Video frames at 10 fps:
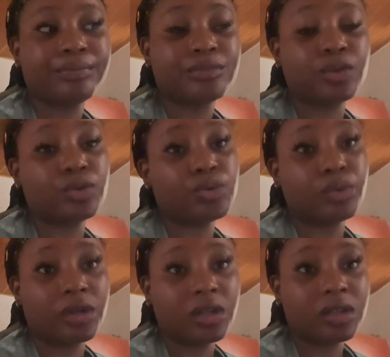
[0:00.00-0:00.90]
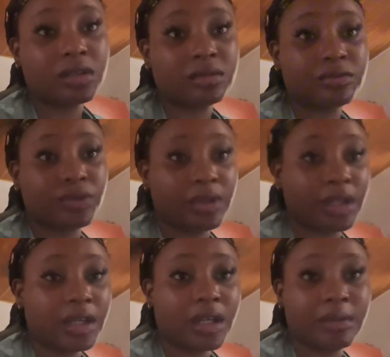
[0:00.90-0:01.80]
to go to work
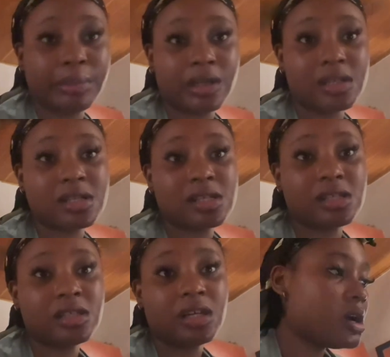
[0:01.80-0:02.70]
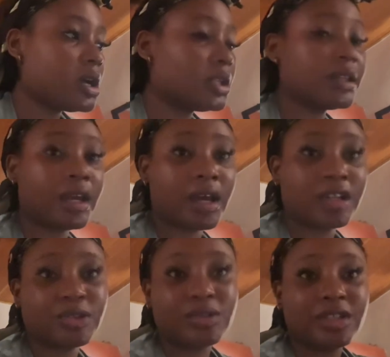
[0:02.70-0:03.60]
today in person. And yeah, I
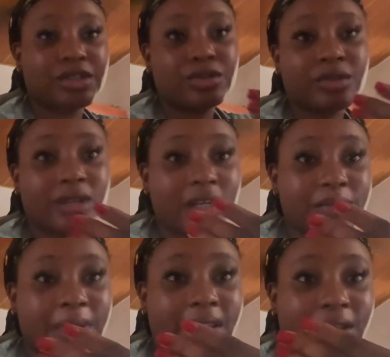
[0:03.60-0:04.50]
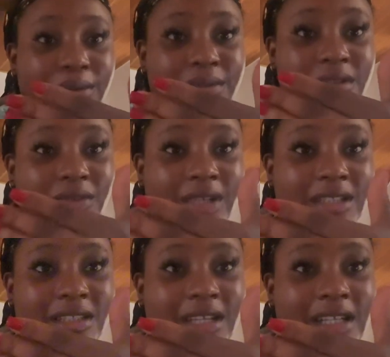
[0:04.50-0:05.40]
just wanted to show you guys my nails. You know,
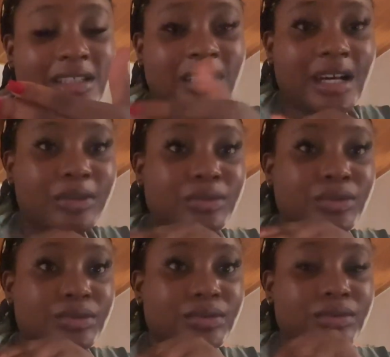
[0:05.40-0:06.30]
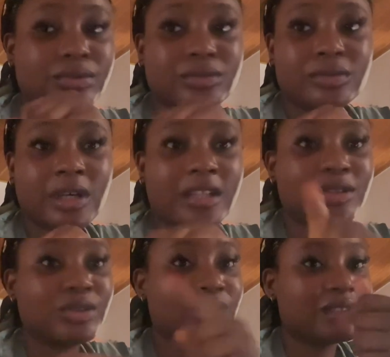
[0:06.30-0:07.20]
yesterday I said I would do. I
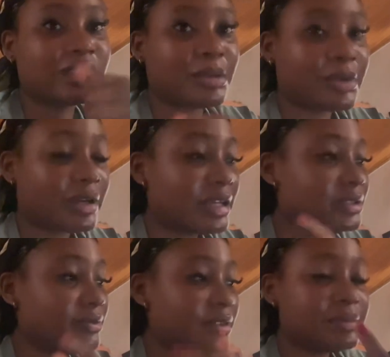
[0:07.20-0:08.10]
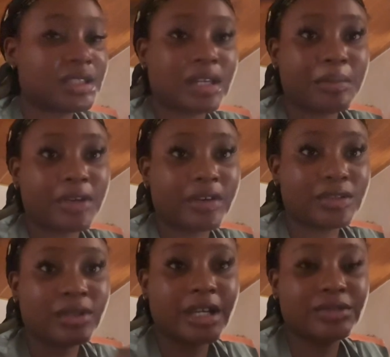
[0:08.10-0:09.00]
need to turn this camera. I need to flip this camera around
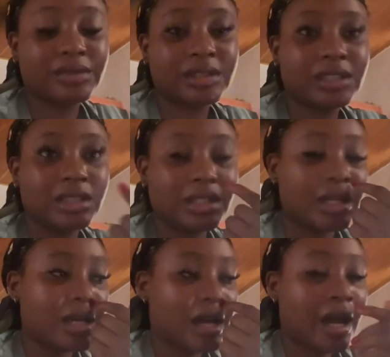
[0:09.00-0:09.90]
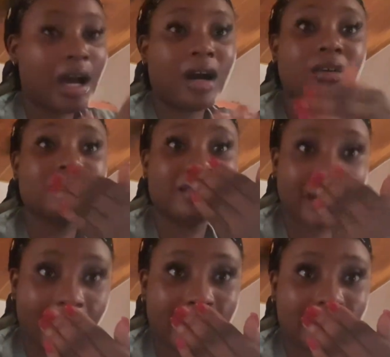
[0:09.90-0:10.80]
so you guys can see how
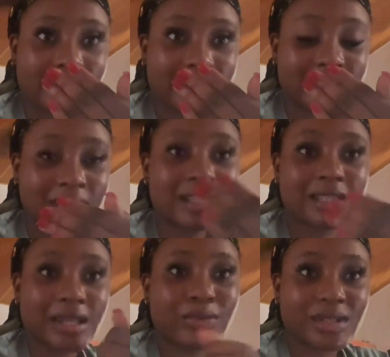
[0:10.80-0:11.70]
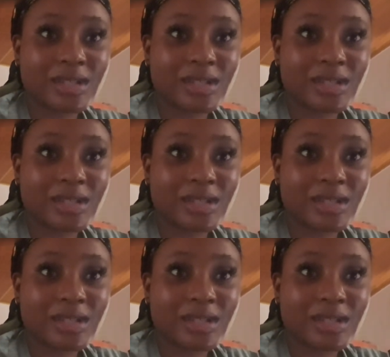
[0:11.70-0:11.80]
nice these nails